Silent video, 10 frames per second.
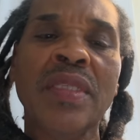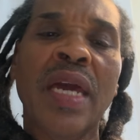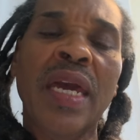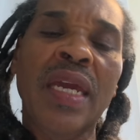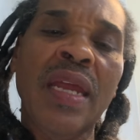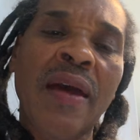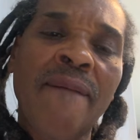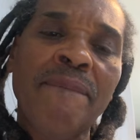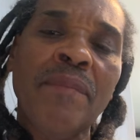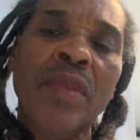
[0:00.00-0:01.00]
hanging out
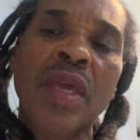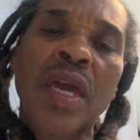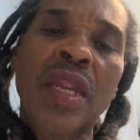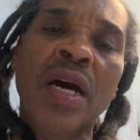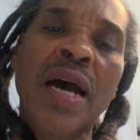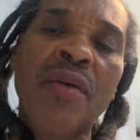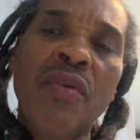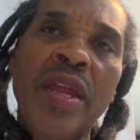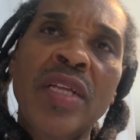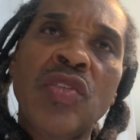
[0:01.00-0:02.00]
and uh, i
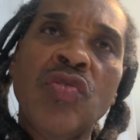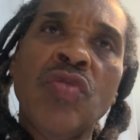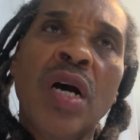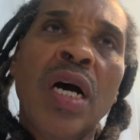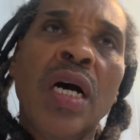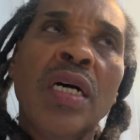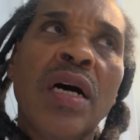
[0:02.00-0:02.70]
ran into uh,